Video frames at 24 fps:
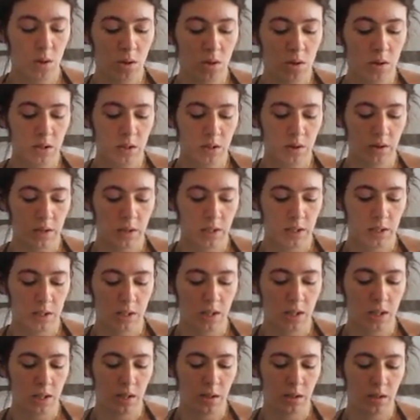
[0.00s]
So let's see
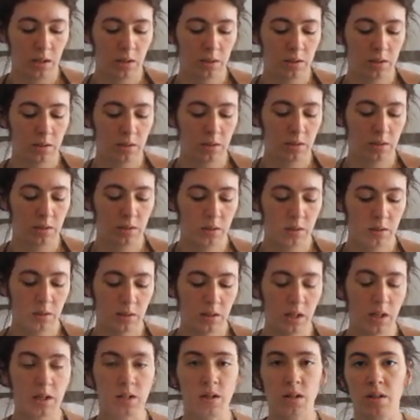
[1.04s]
here.
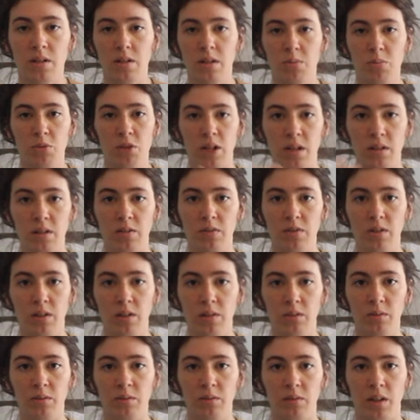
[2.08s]
That's all subjective too,
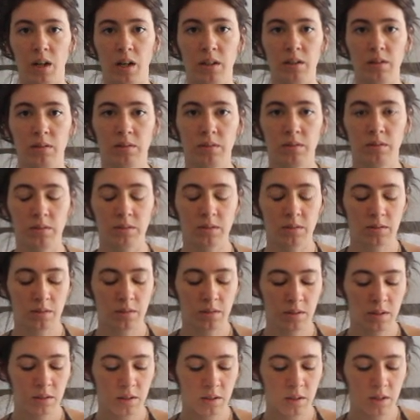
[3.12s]
right?
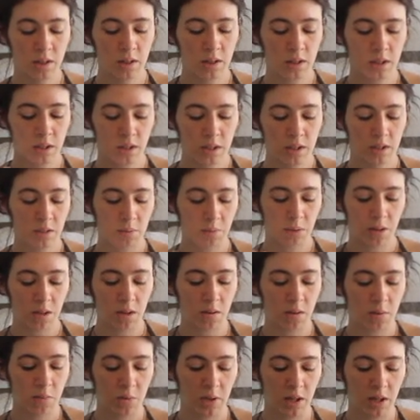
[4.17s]
Depending
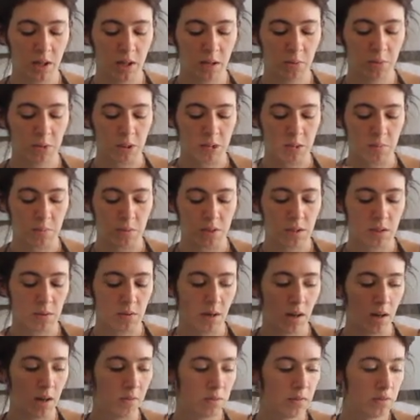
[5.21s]
on what kind of placements you
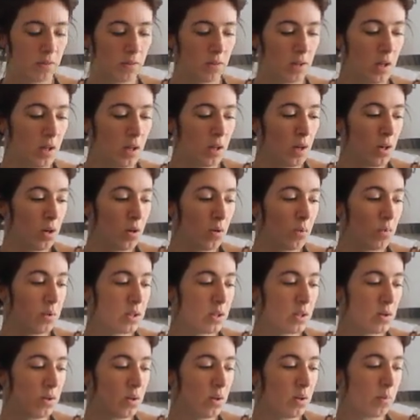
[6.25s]
have.
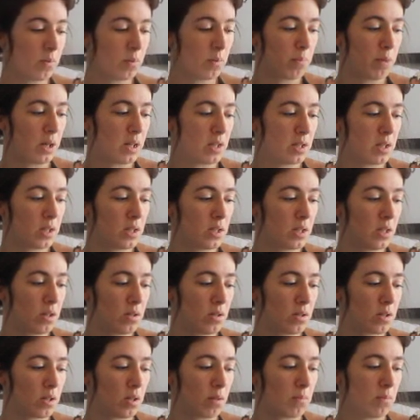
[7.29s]
What's going on with Pisces
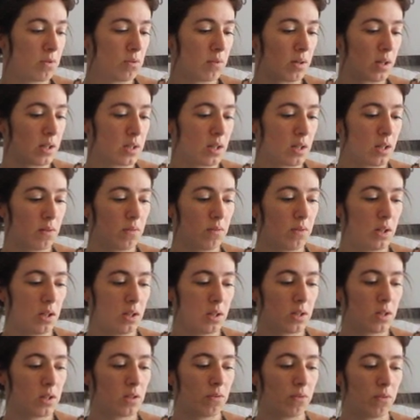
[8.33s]
here? Sun, Moon, Rising, and
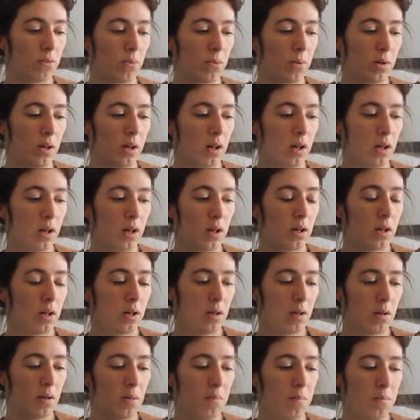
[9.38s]
Venus for
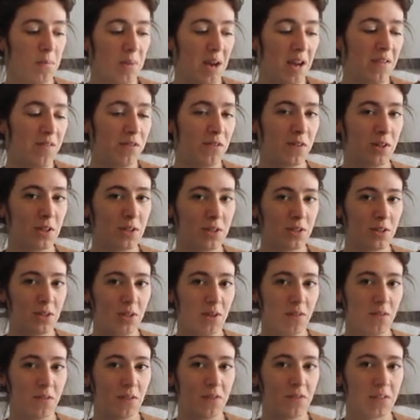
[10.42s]
May 1st through
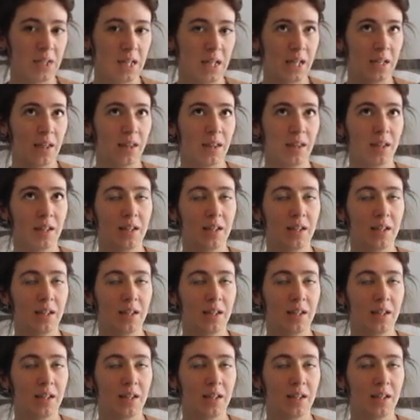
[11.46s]
the 15th.